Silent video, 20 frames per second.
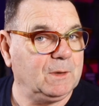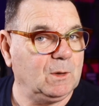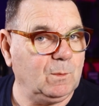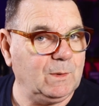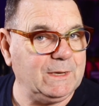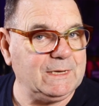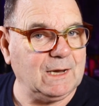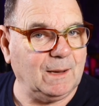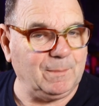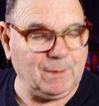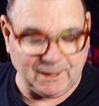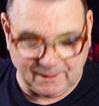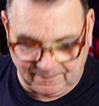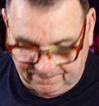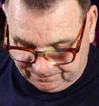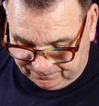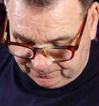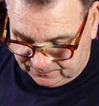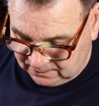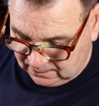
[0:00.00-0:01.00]
we double it.
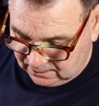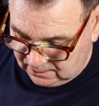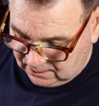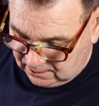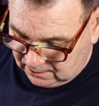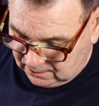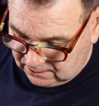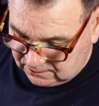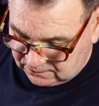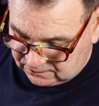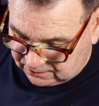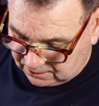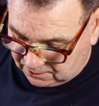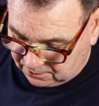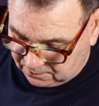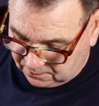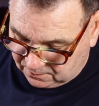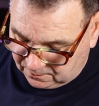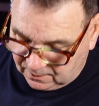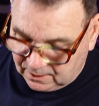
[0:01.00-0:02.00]

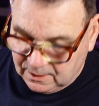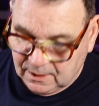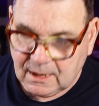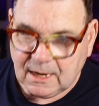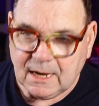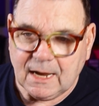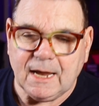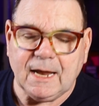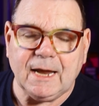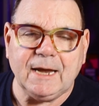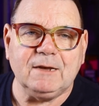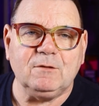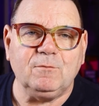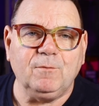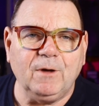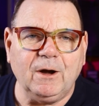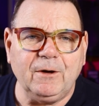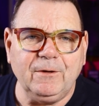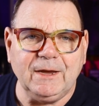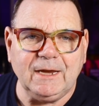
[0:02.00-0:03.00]
So, it's
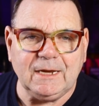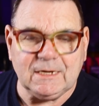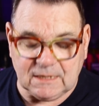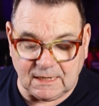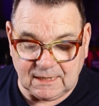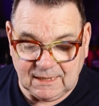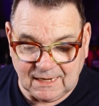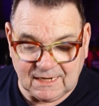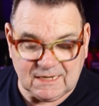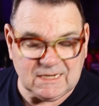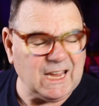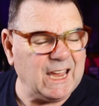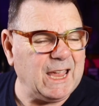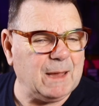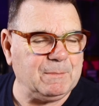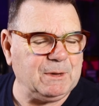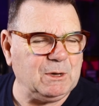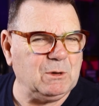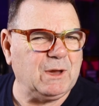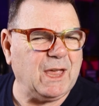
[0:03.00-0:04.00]
very easy. In the
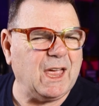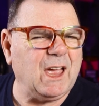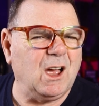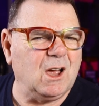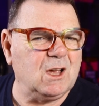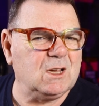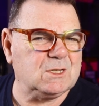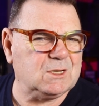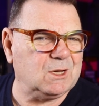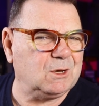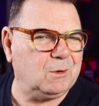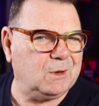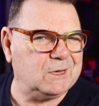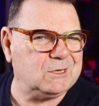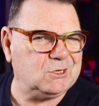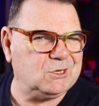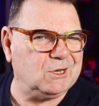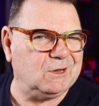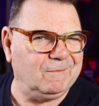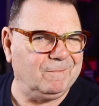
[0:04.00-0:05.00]
exam, you'll get asked a
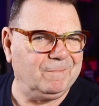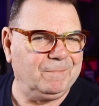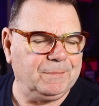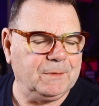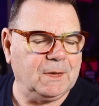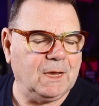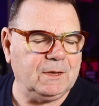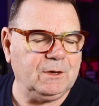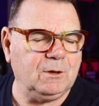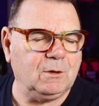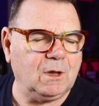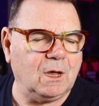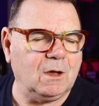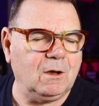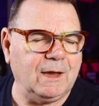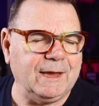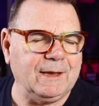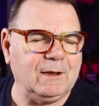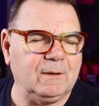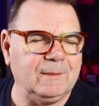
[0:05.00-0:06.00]
question, and you'll go,
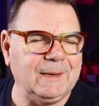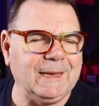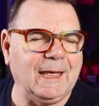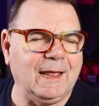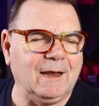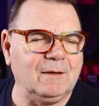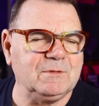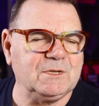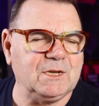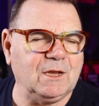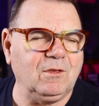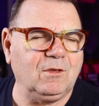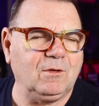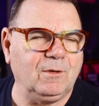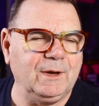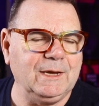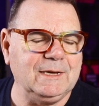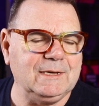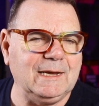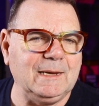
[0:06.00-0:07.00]
hang on, Callum said
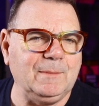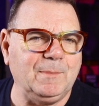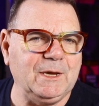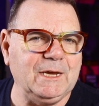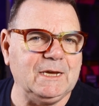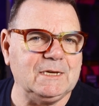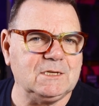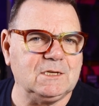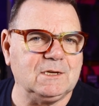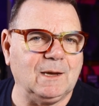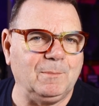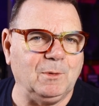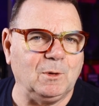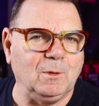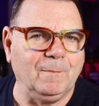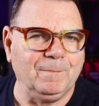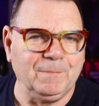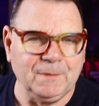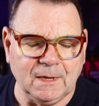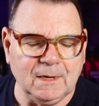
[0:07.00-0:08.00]
3 dB is
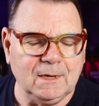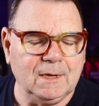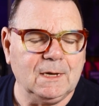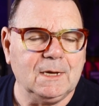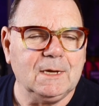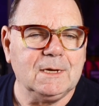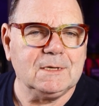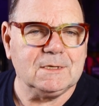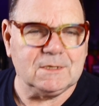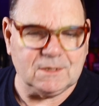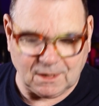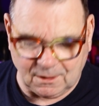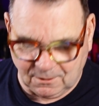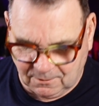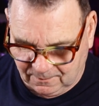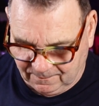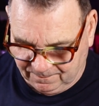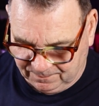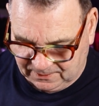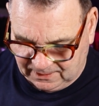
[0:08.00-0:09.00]
double.
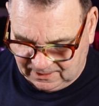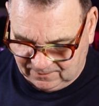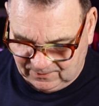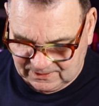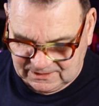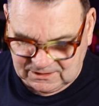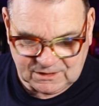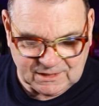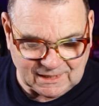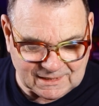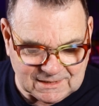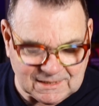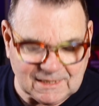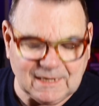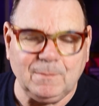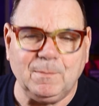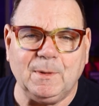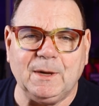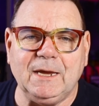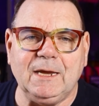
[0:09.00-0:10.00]
So, if it's 6
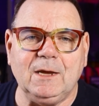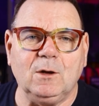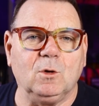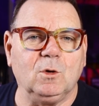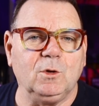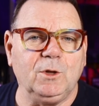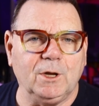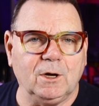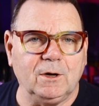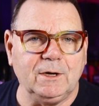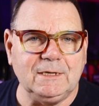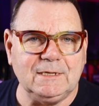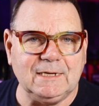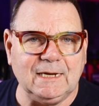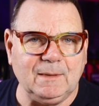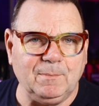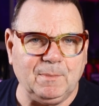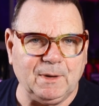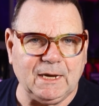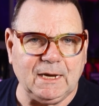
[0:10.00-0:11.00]
dB or 9
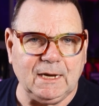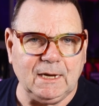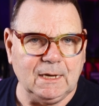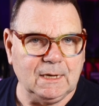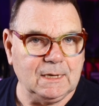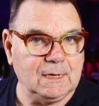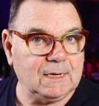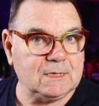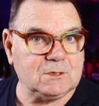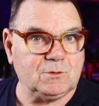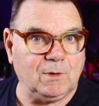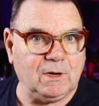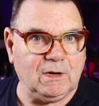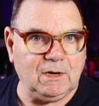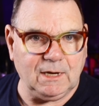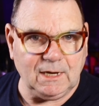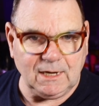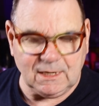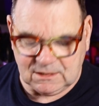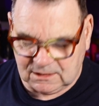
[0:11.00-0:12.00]
dB, that's really
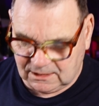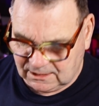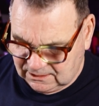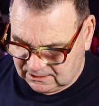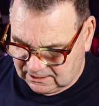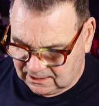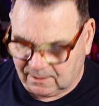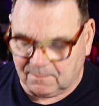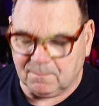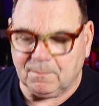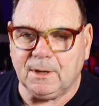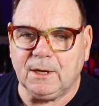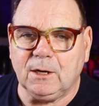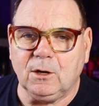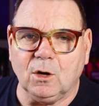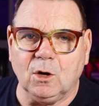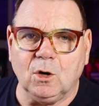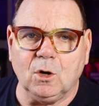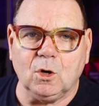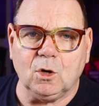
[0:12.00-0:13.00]
easy, isn't it?
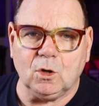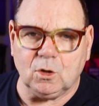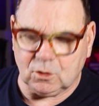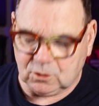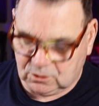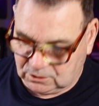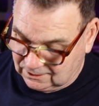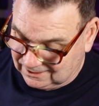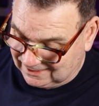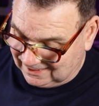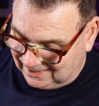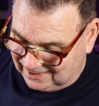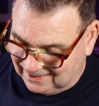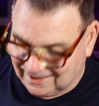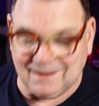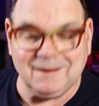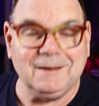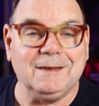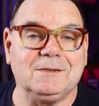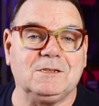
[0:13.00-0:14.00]
Because,
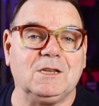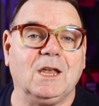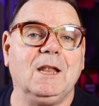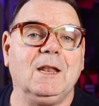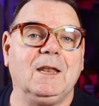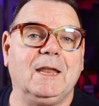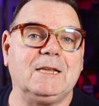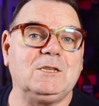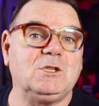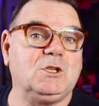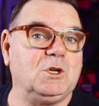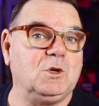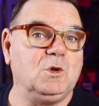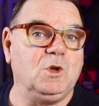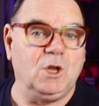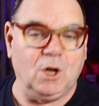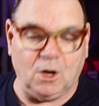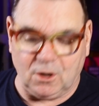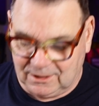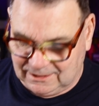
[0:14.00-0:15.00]
let's do
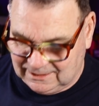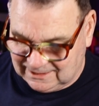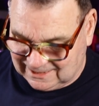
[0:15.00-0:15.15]
9